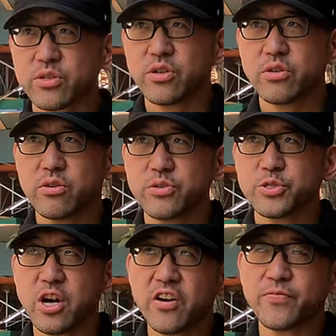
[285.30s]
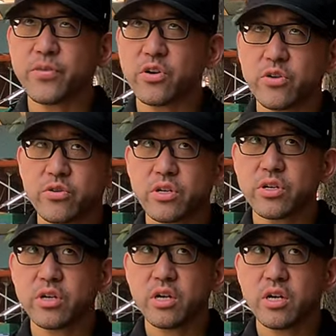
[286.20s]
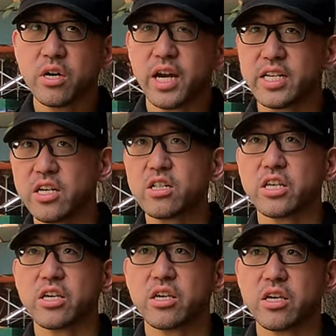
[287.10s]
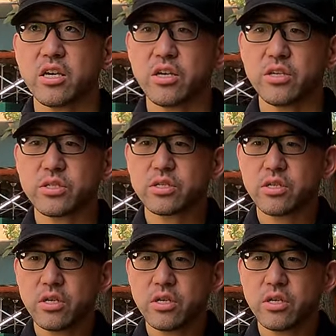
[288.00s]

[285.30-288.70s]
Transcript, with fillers: So, soft mode ideally is